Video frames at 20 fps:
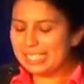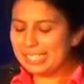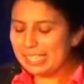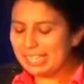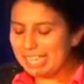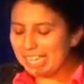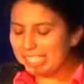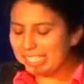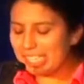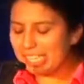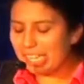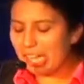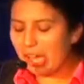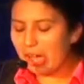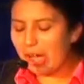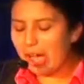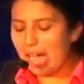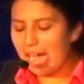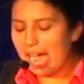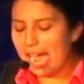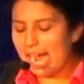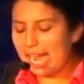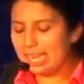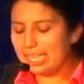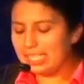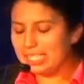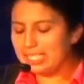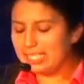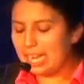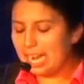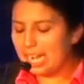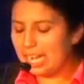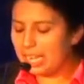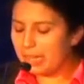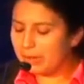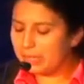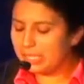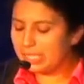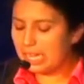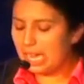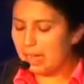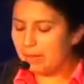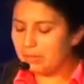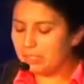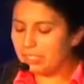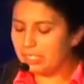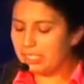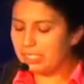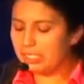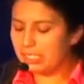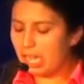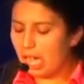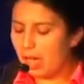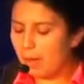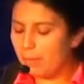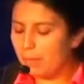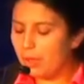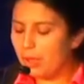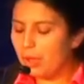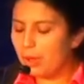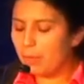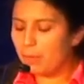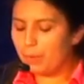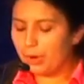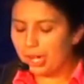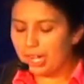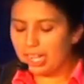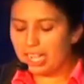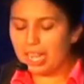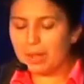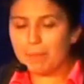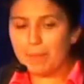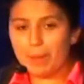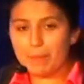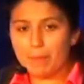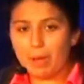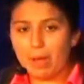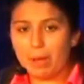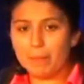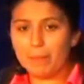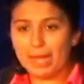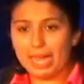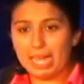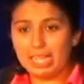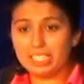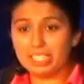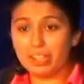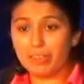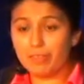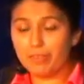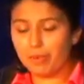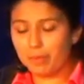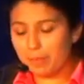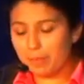2 years ago, I decided it was time to stop burdening my mom by asking her